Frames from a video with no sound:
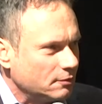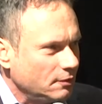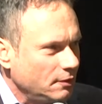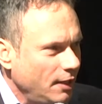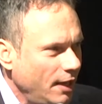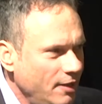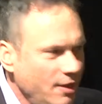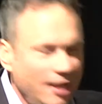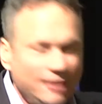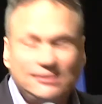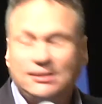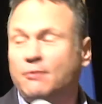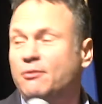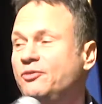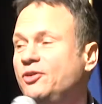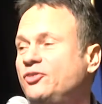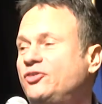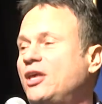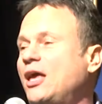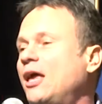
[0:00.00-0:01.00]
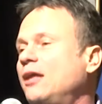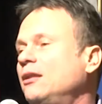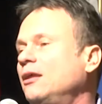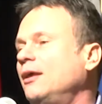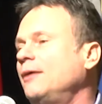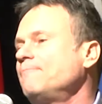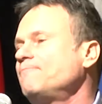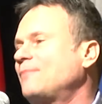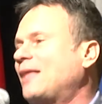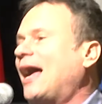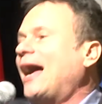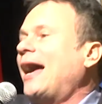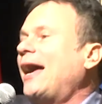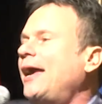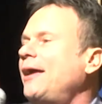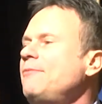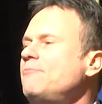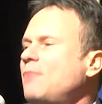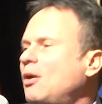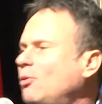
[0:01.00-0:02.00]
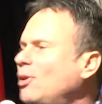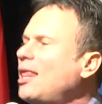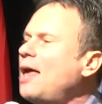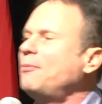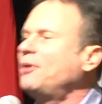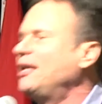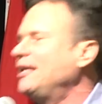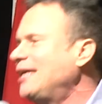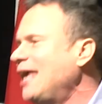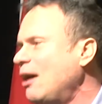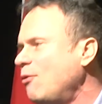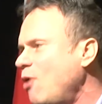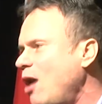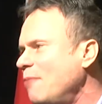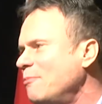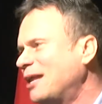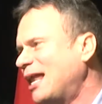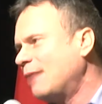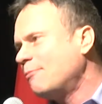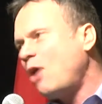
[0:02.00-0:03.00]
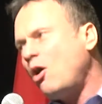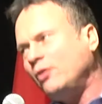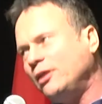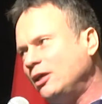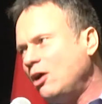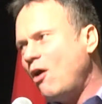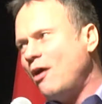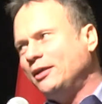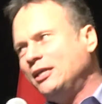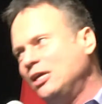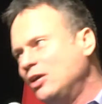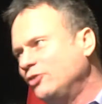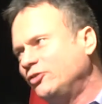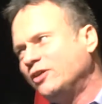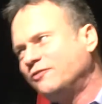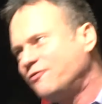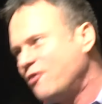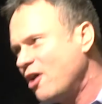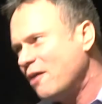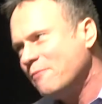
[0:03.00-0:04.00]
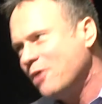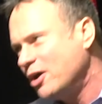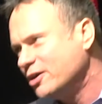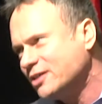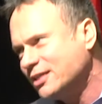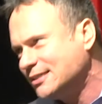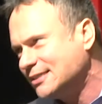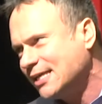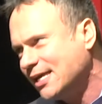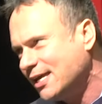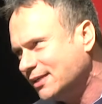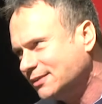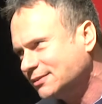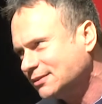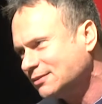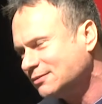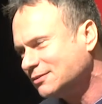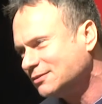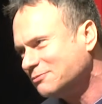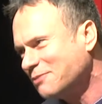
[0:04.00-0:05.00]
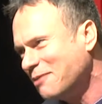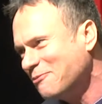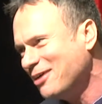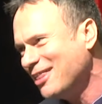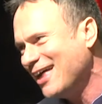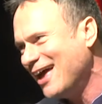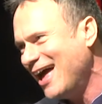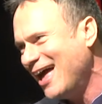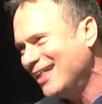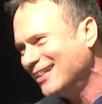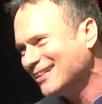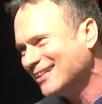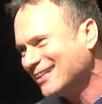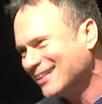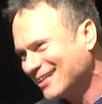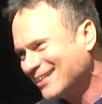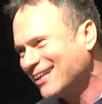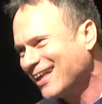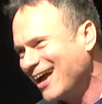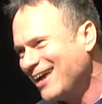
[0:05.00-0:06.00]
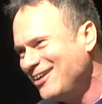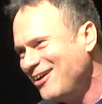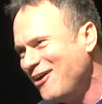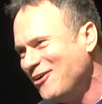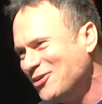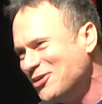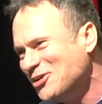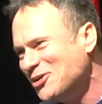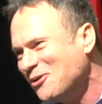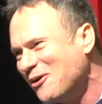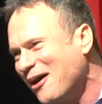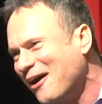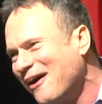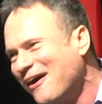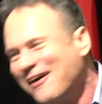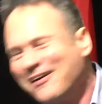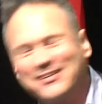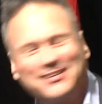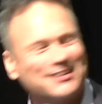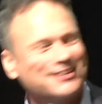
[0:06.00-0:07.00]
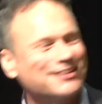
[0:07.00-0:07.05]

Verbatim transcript: And then some of you said, I, well, I'm going to get one, but I'm only going to use it for emergencies. Remember that? I know who you are.